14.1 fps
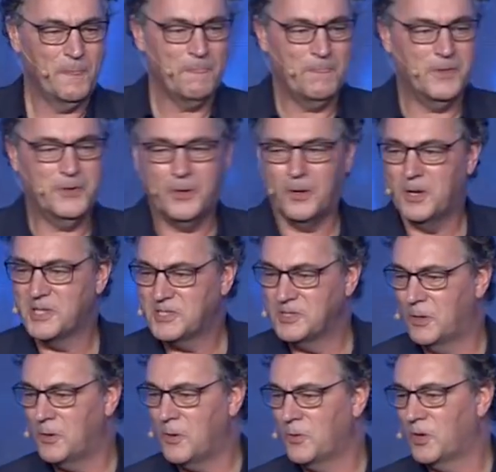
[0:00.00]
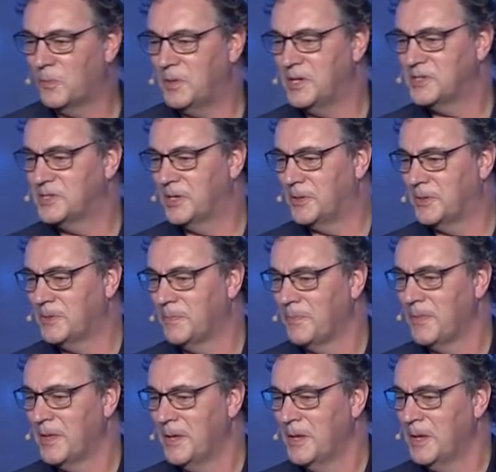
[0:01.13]
the doll as no longer being sold
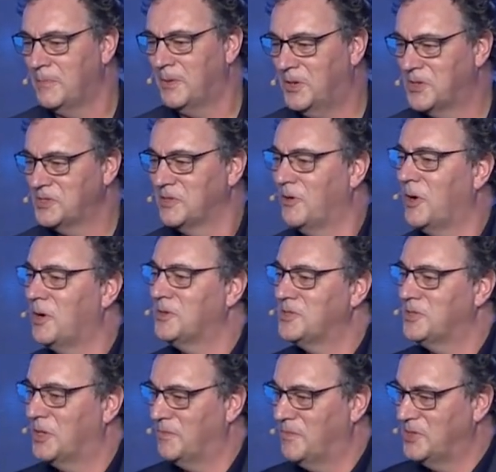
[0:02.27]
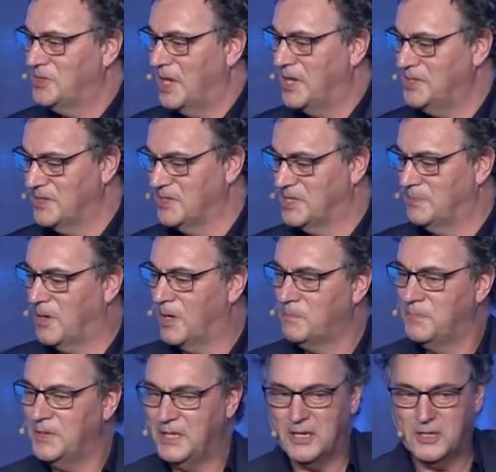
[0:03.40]
because of all these conversations about
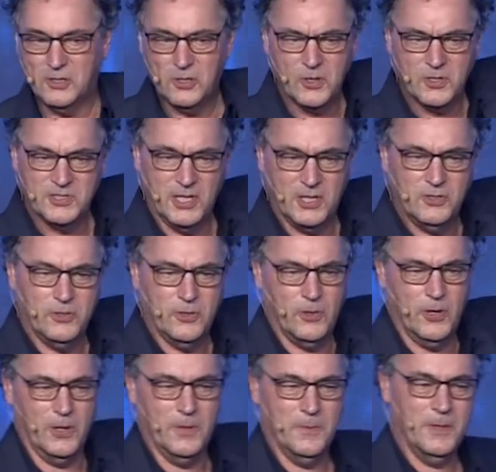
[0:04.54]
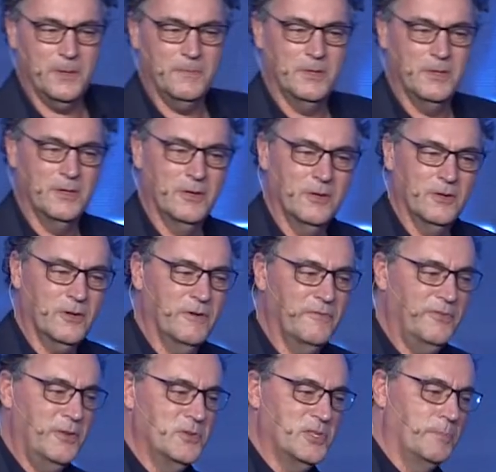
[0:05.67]
being a toxic toy, right?
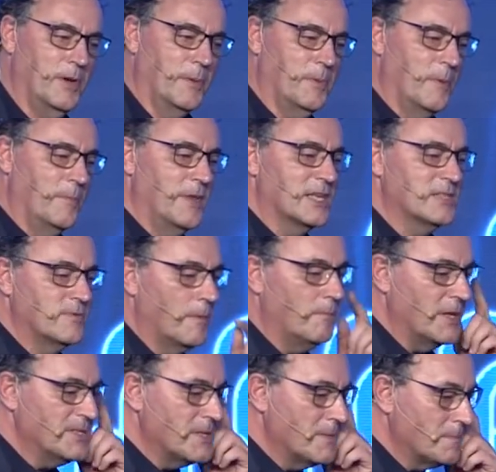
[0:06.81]
Confusing people. Next one, please.